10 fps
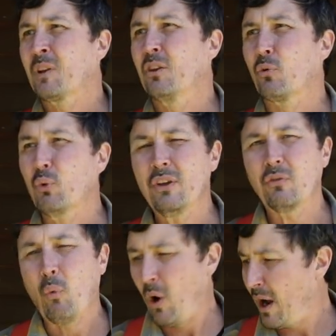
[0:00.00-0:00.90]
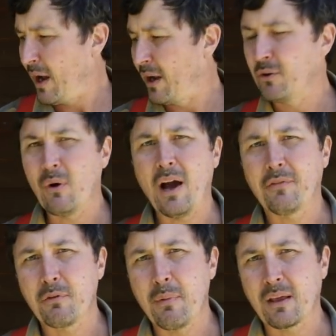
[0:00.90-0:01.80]
the reason why I don't
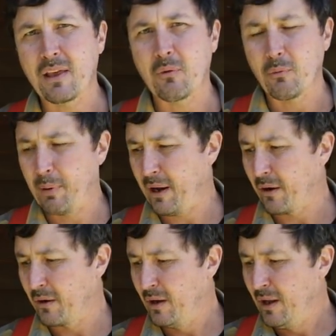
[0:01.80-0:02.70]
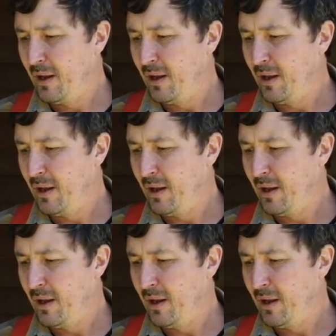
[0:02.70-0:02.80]
have to make that repair.